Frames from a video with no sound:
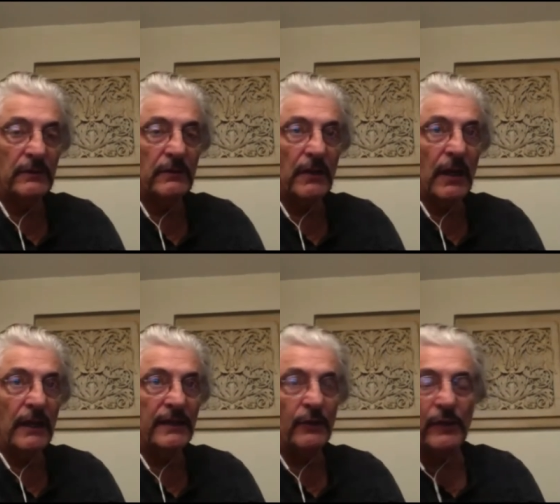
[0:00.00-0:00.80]
I
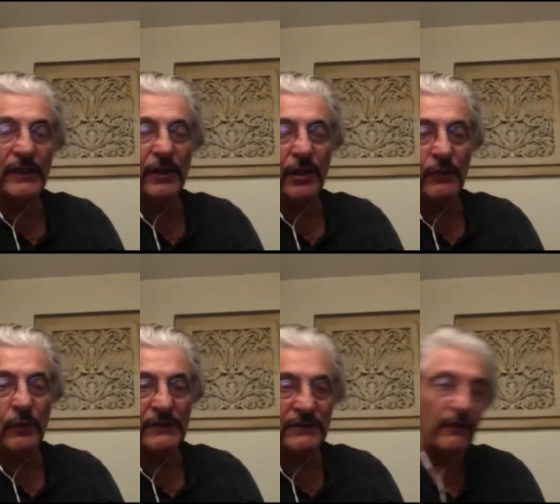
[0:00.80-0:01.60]
think we're the only
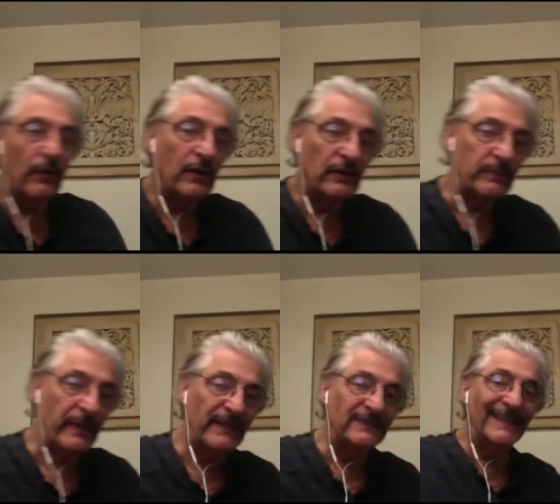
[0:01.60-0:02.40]
ones of all those
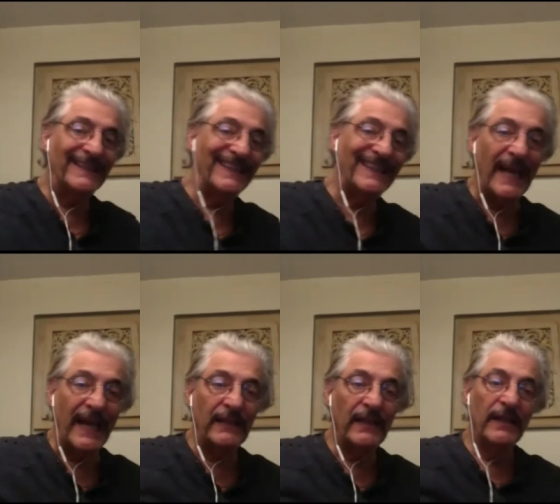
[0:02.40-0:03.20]
bands that did that
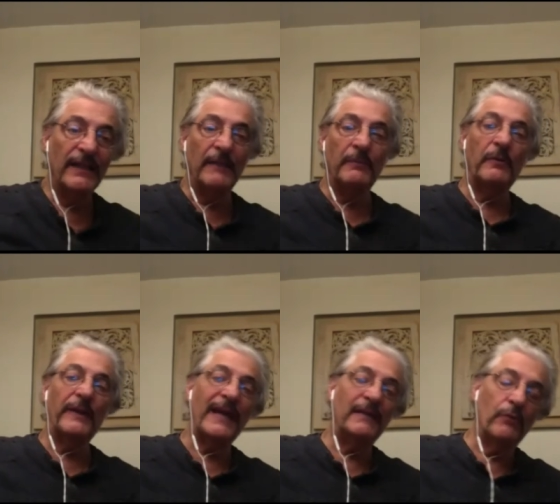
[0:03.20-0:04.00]
but we
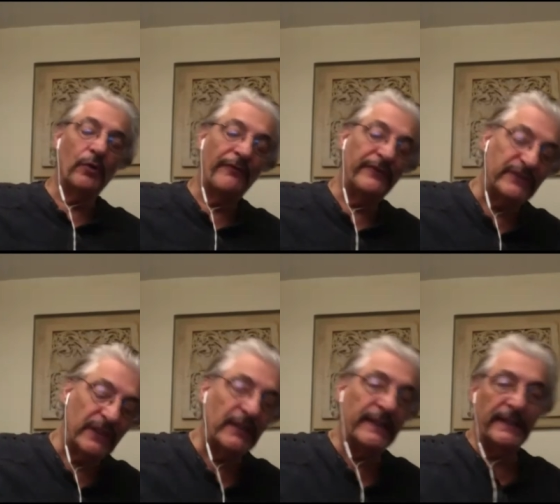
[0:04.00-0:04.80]
had more
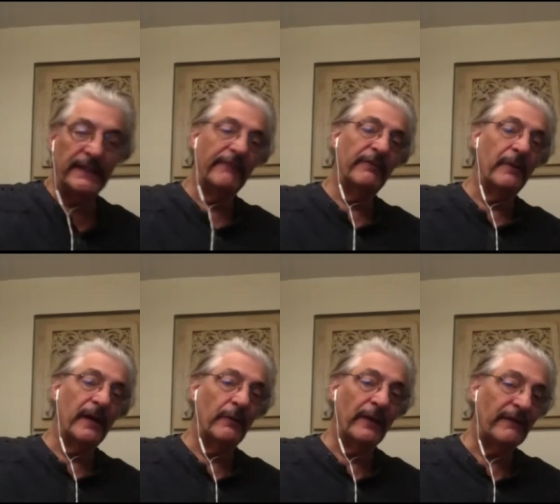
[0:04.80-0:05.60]
facility and everybody.
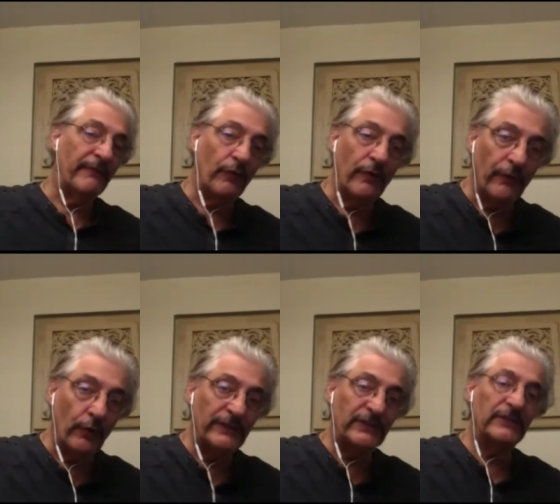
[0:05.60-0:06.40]
We had four
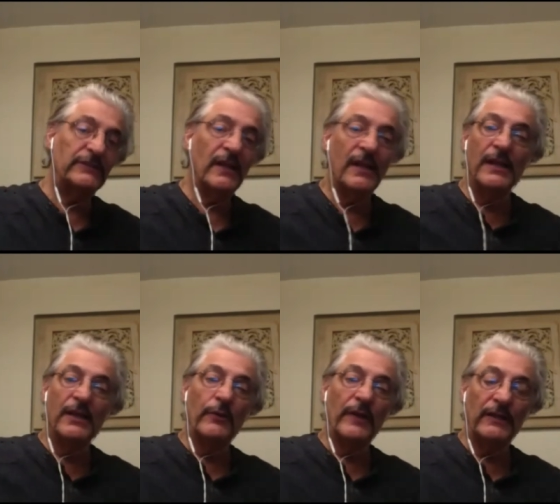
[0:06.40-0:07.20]
voices,
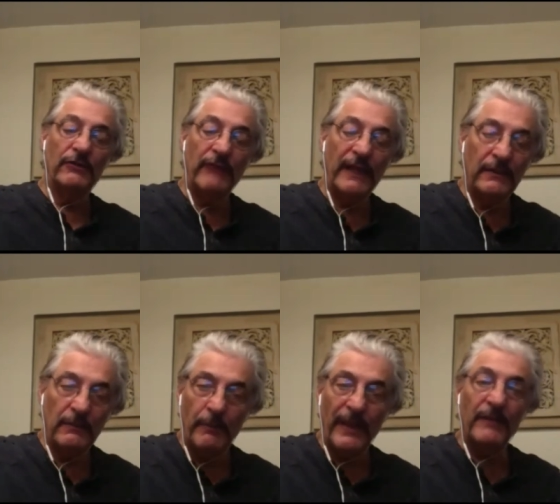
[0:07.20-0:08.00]
right. great,
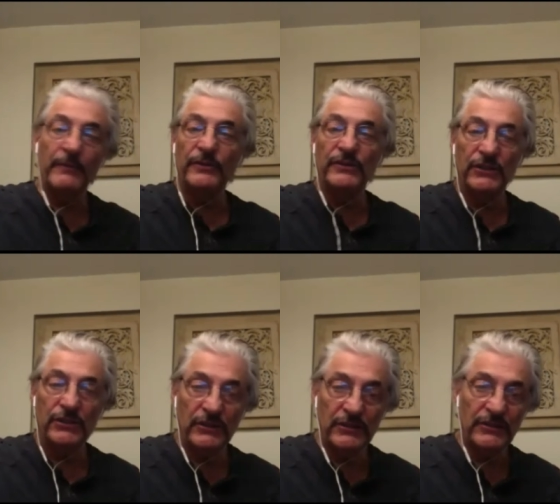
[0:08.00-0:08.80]
better
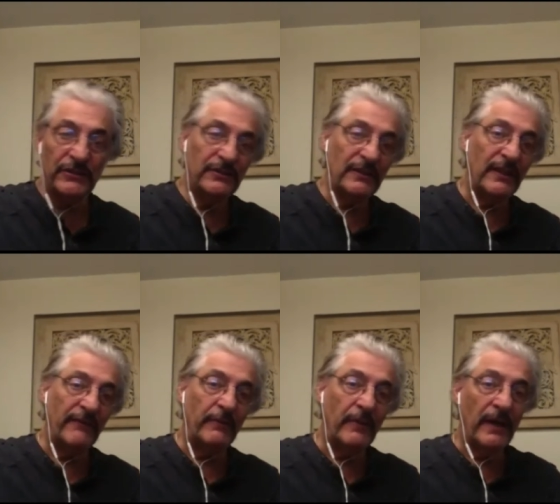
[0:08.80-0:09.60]
musicians and
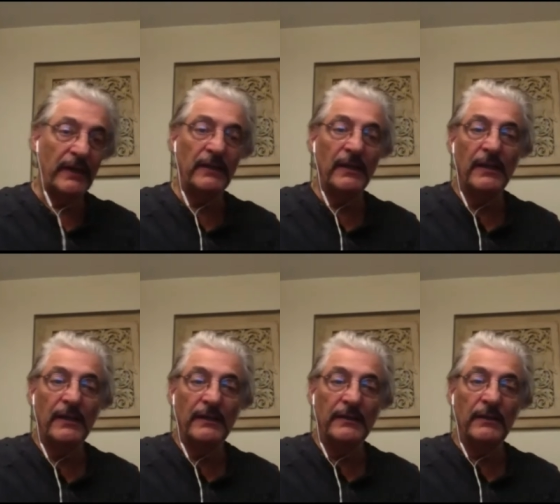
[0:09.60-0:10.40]
everybody. You
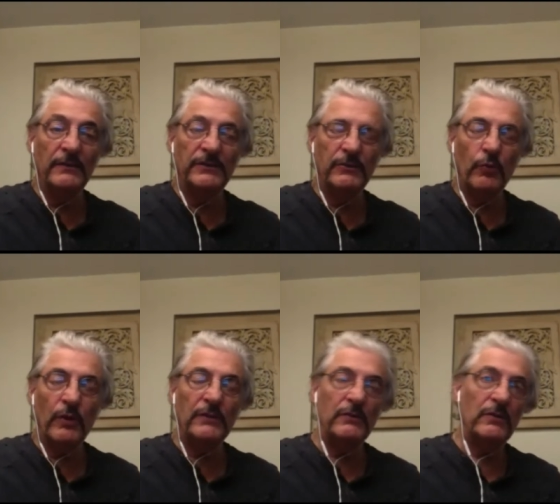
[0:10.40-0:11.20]
know, so
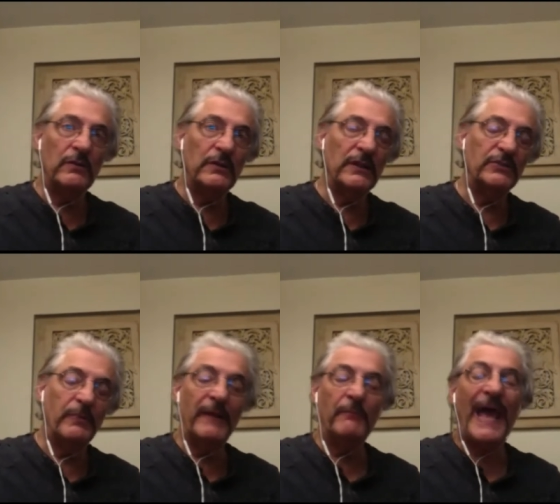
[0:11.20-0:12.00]
one each
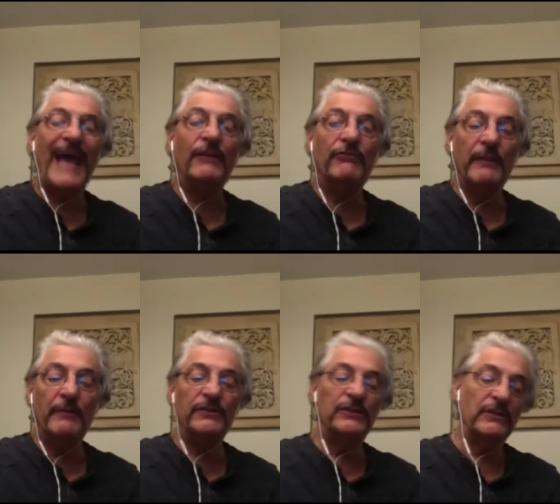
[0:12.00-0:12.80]
band had a great musician.